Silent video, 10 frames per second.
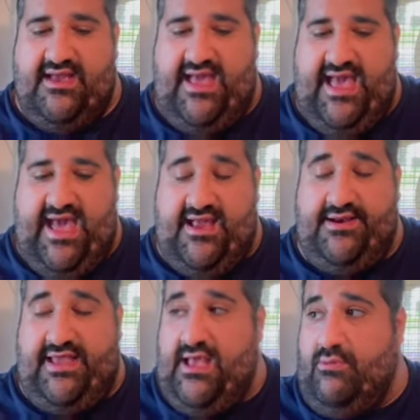
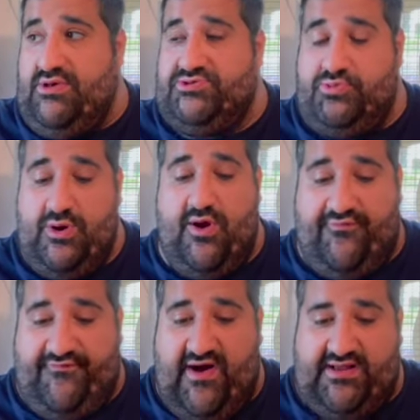and it was real
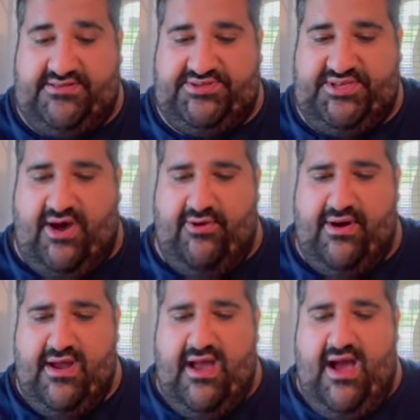fun. So
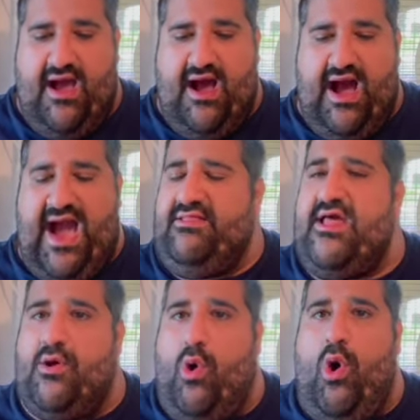I
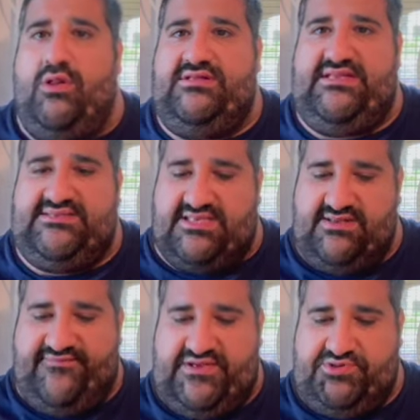like all of these
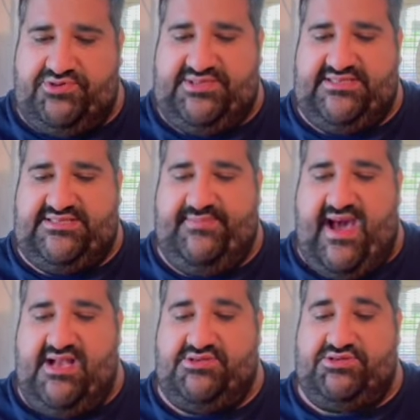individuals in this
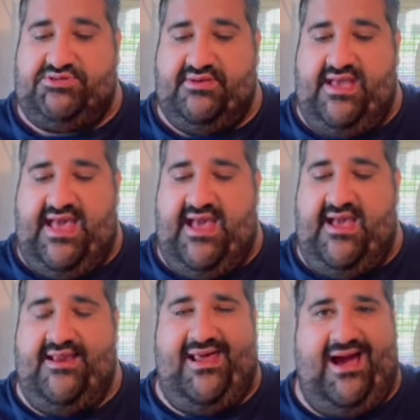match,
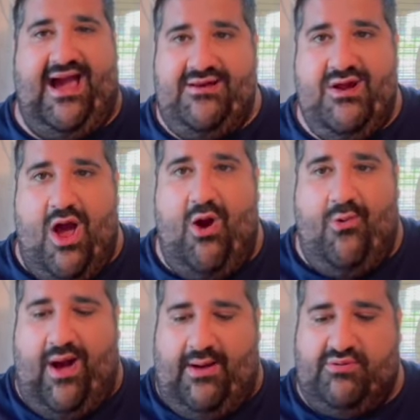and I
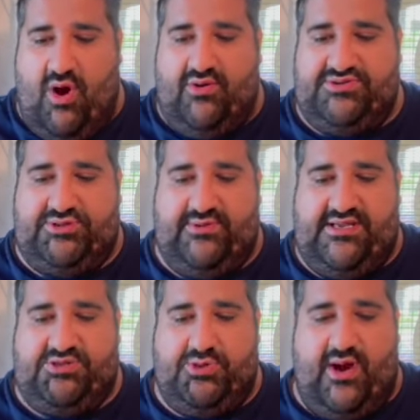know I'm going to
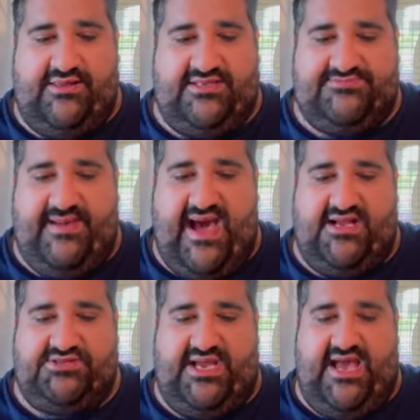enjoy this
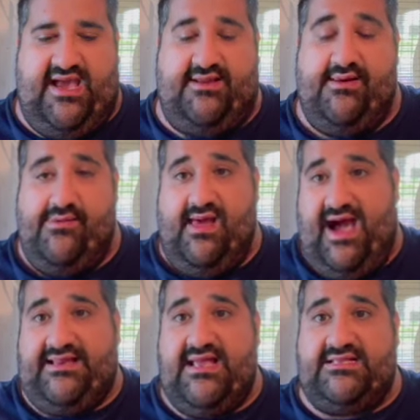match. And
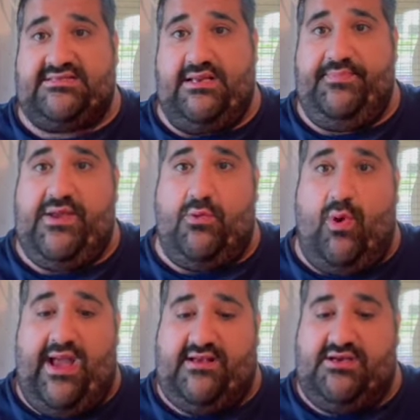I think it's going to be
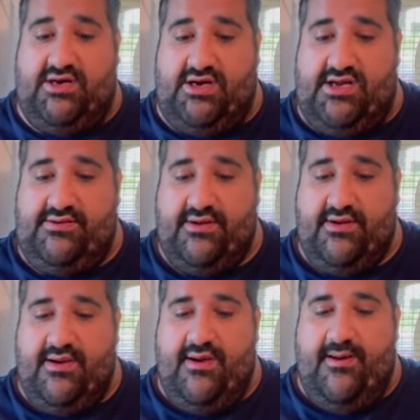quite good.
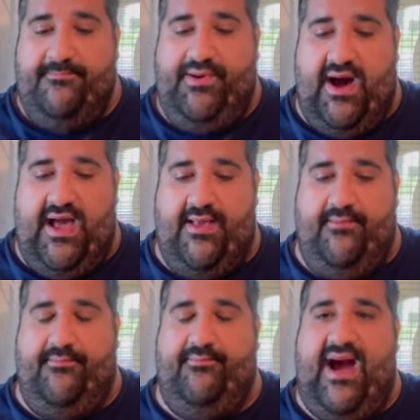But
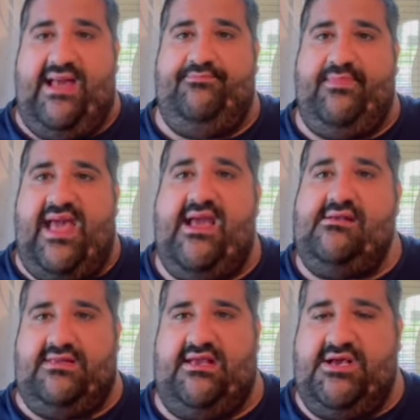my
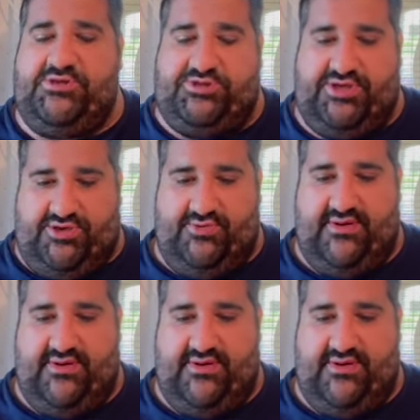main issue